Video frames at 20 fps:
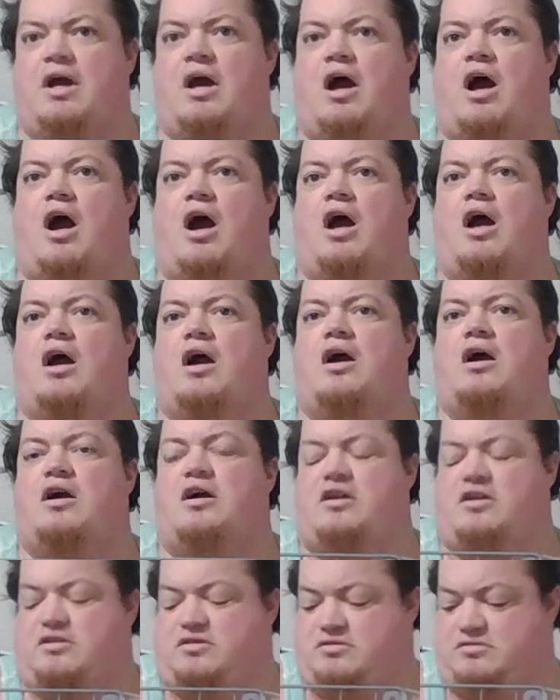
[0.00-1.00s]
I
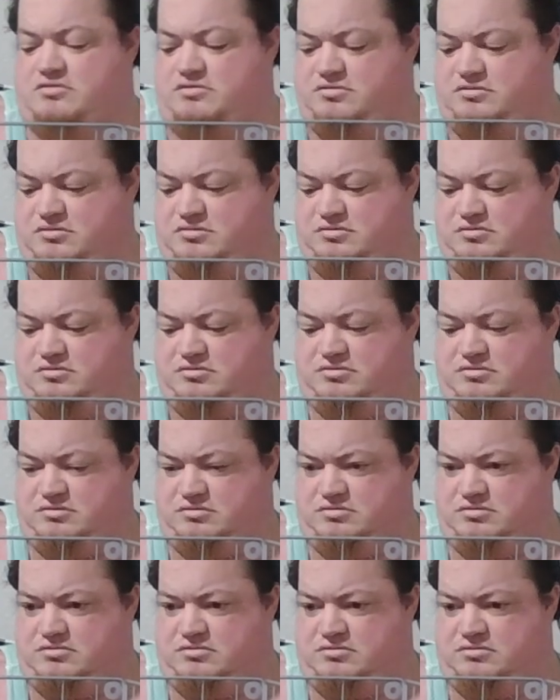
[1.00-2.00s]
was checking to
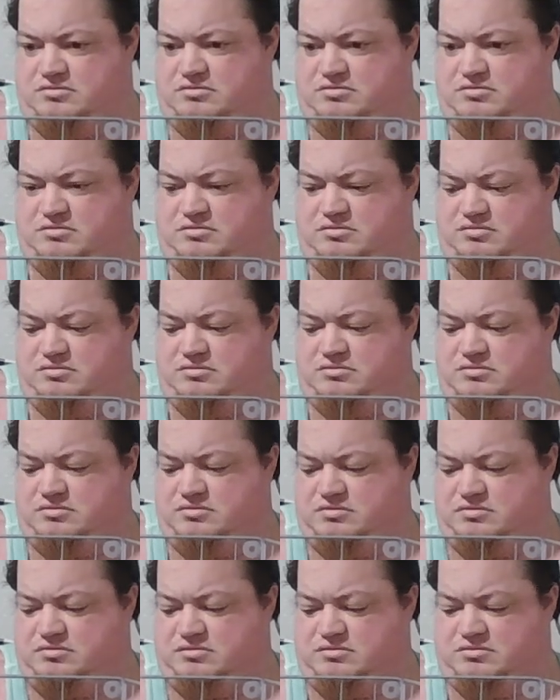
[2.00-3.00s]
see why the hall
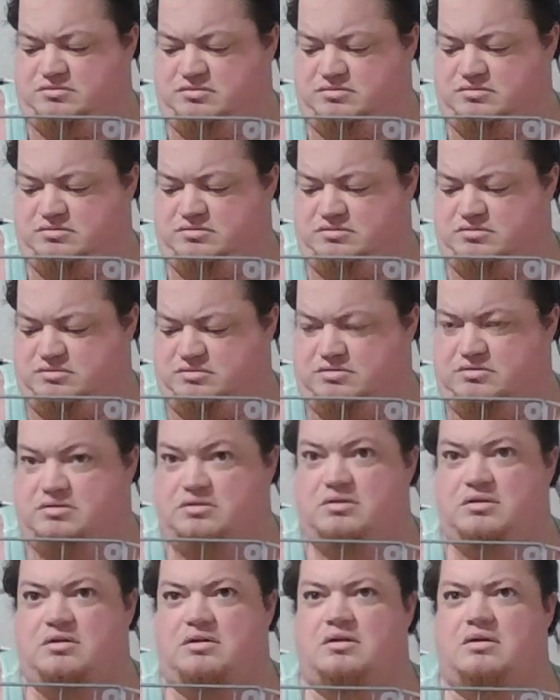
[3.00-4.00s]
light was on and it
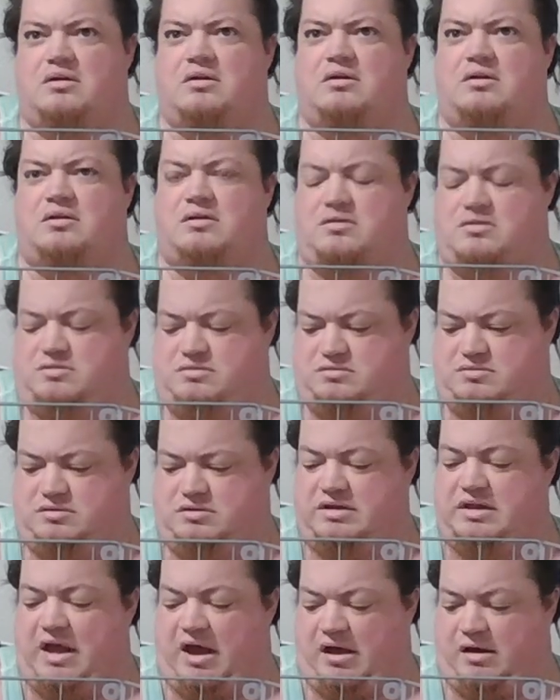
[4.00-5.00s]
wasn't.
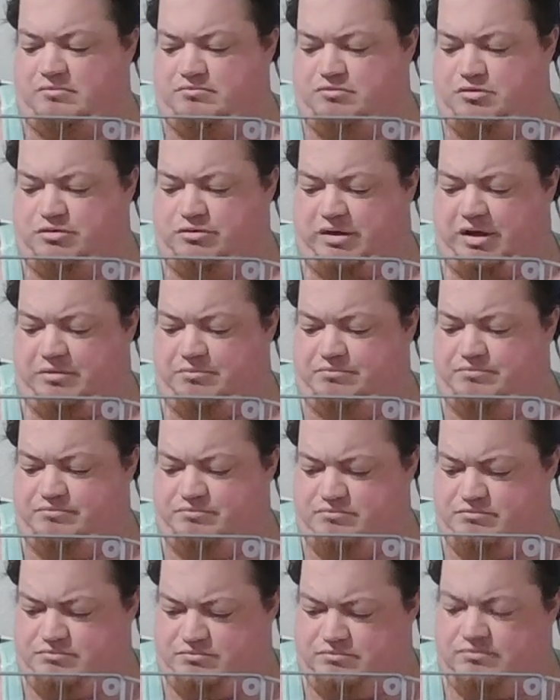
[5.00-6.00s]
Yeah. Okay. It was this
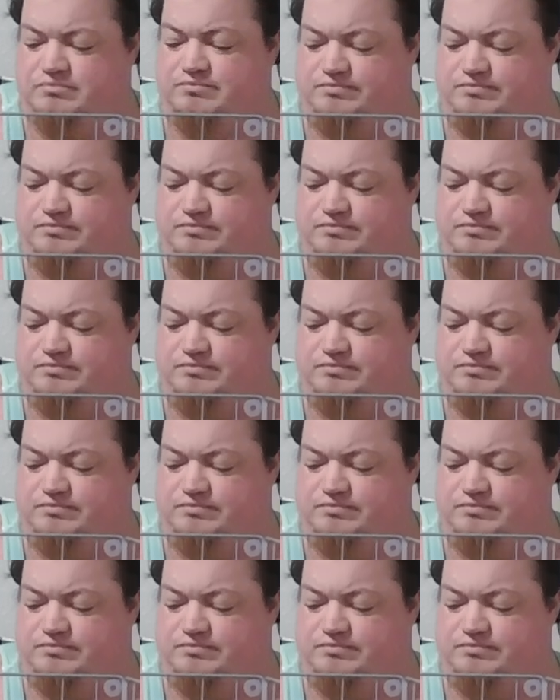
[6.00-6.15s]
one.